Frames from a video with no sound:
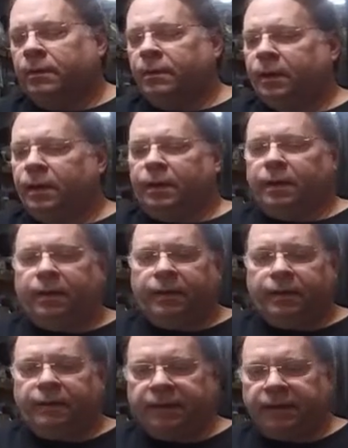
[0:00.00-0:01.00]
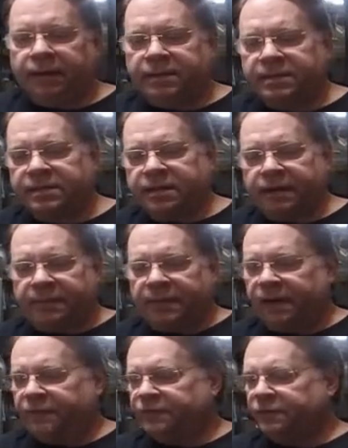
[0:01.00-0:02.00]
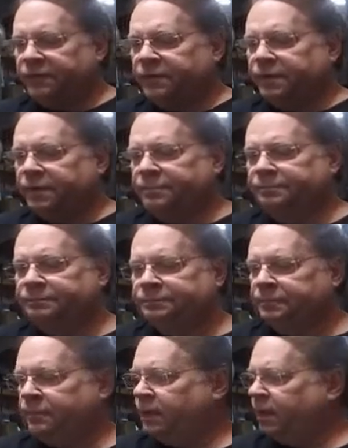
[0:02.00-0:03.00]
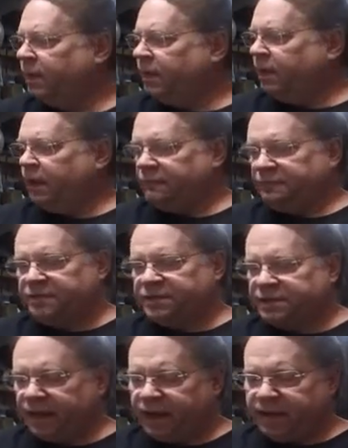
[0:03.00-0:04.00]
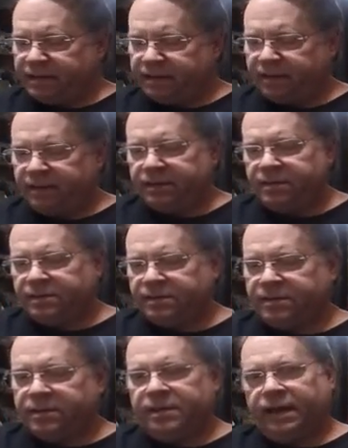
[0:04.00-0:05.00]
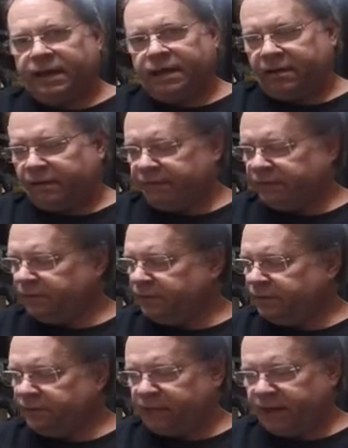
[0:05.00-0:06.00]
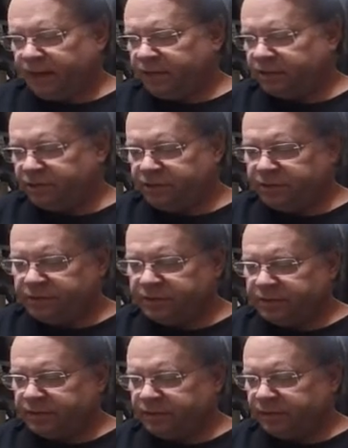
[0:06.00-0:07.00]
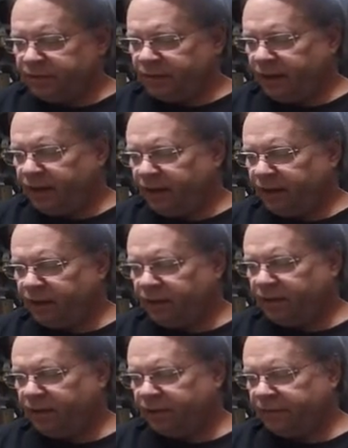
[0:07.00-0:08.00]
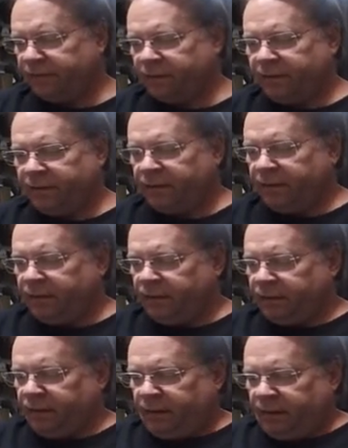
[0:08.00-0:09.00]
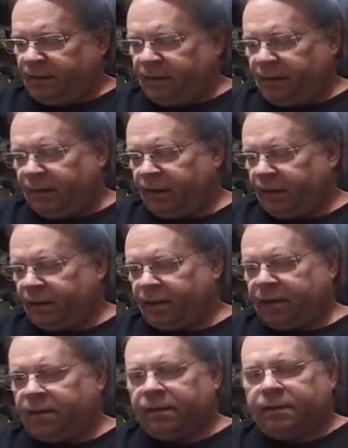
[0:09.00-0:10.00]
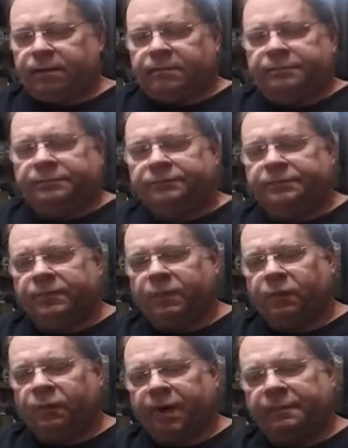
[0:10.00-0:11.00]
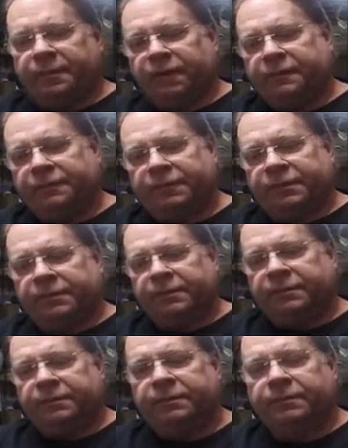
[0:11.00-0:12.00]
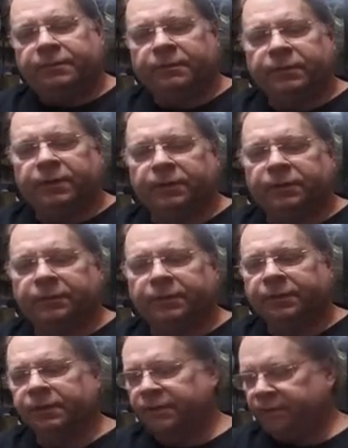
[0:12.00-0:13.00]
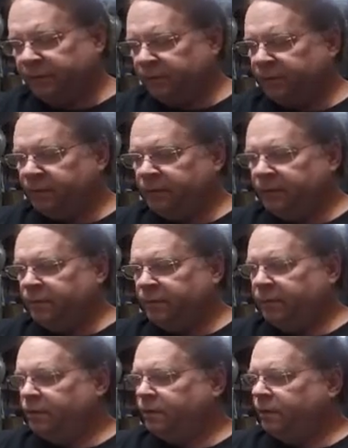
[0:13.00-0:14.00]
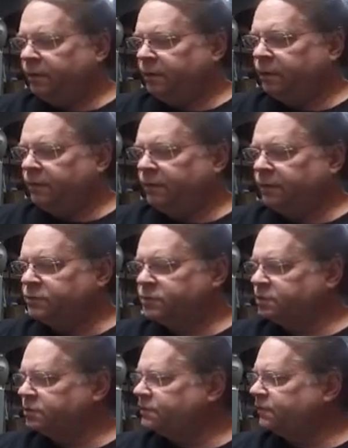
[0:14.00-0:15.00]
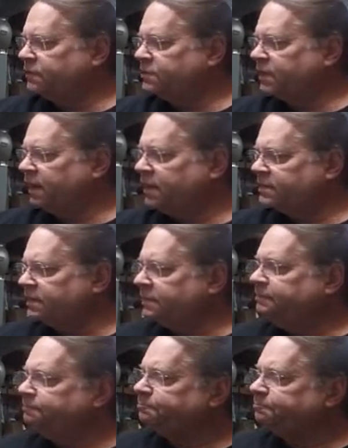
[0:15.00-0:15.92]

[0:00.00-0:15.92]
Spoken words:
The next step after sizing is to take off the lubricant. I just use a cotton cloth and wipe off the lubricant that was used for sizing.